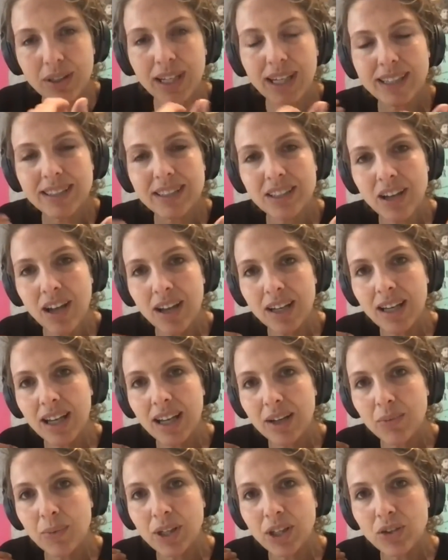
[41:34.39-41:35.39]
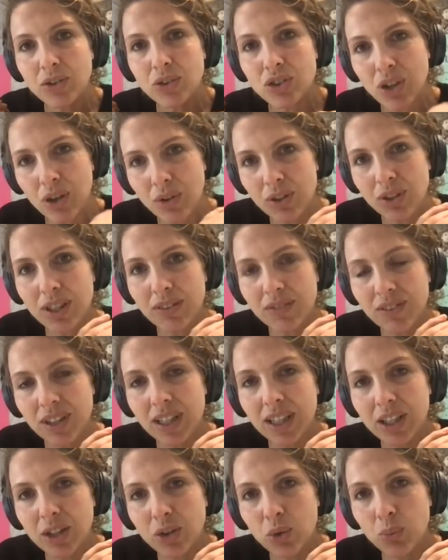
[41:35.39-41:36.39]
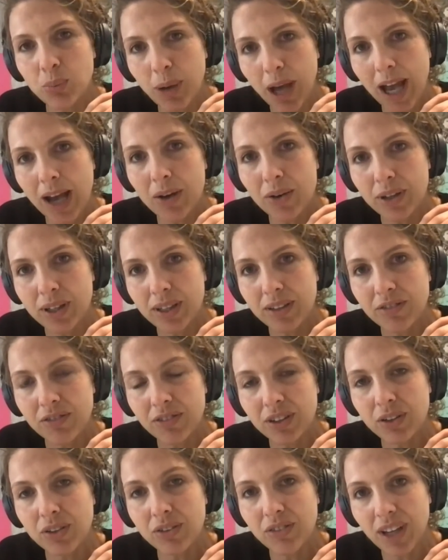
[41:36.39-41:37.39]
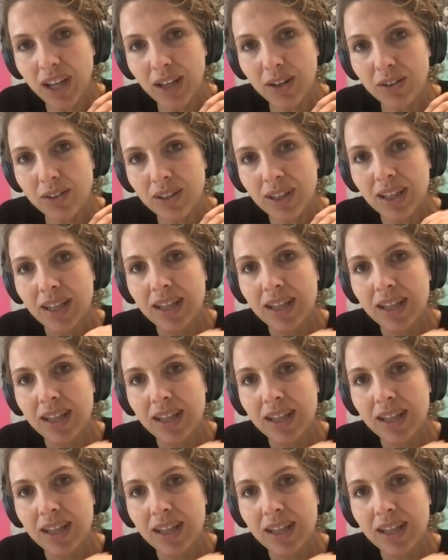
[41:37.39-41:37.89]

It's not like when you don't give the EU power in the field of health